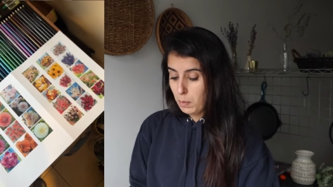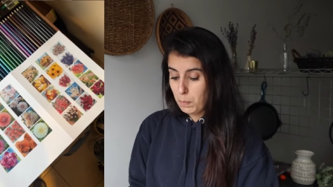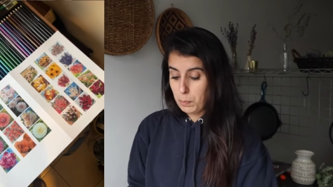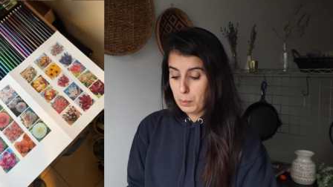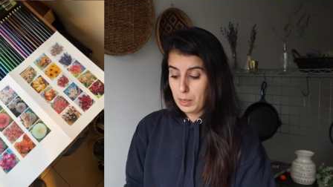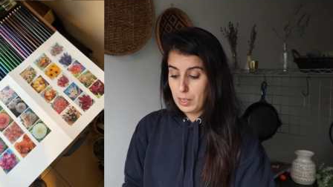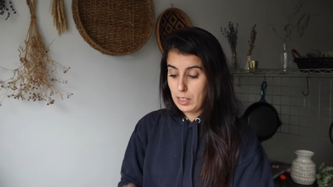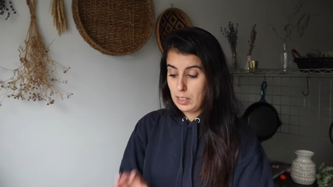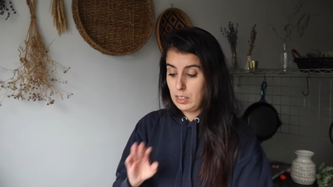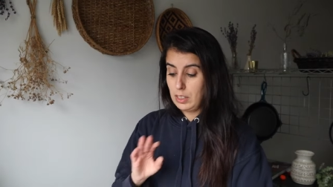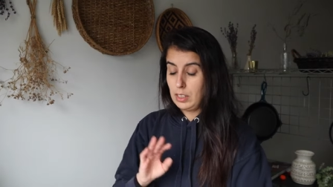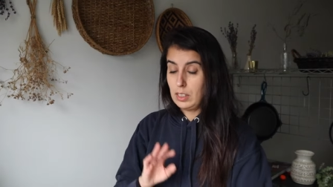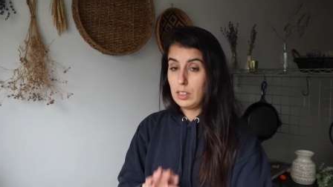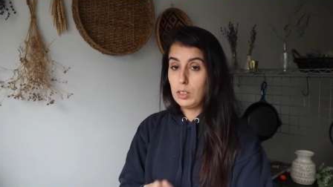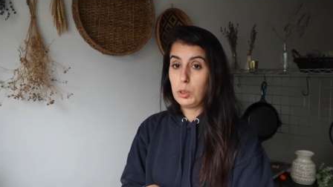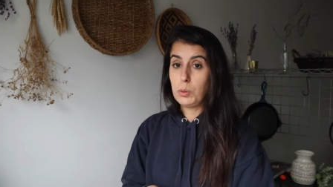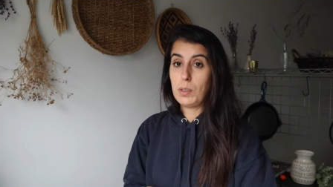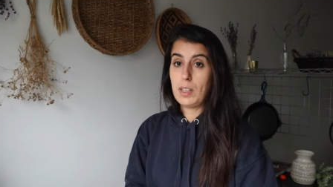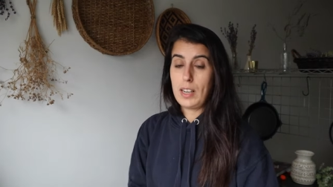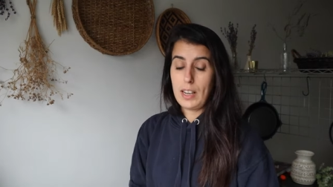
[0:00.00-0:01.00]
But
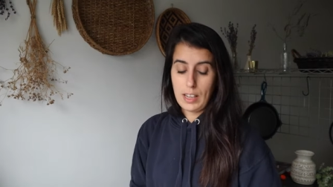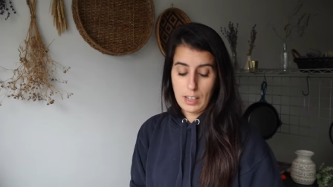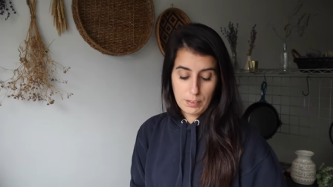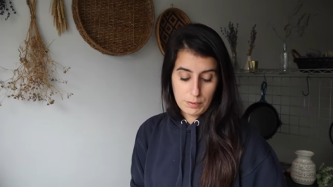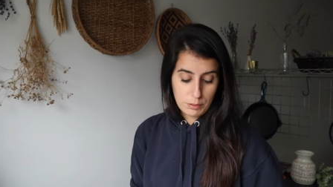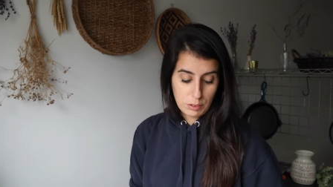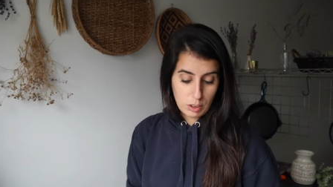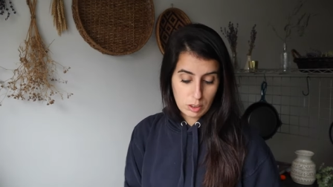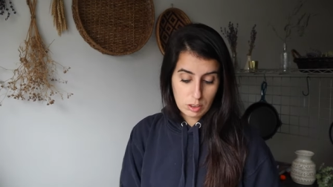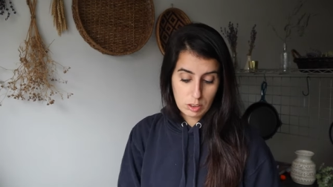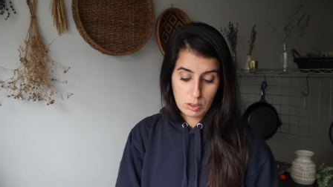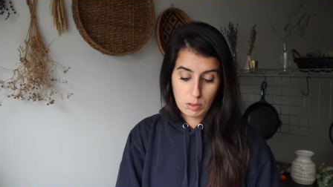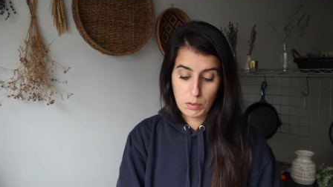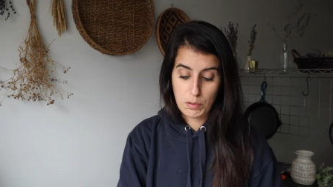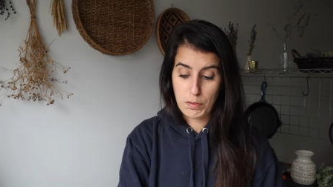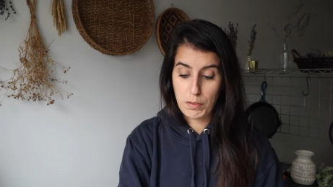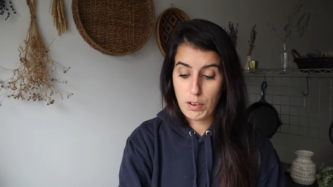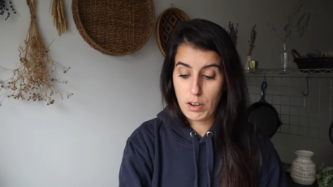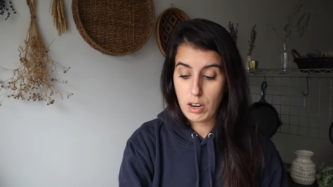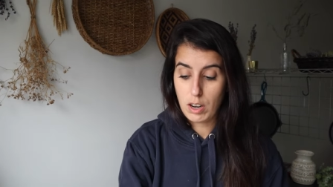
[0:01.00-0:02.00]
here's what I have done so
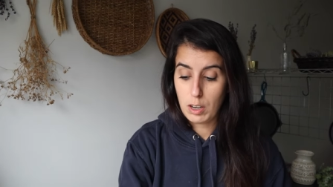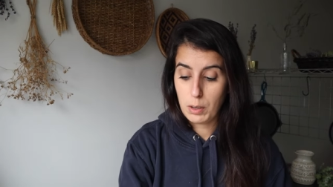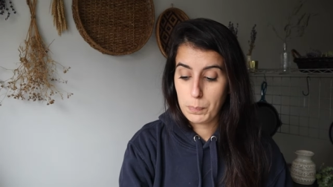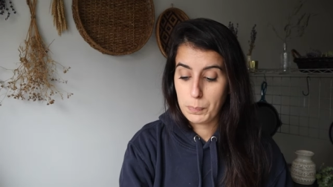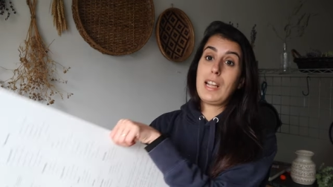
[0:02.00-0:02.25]
far.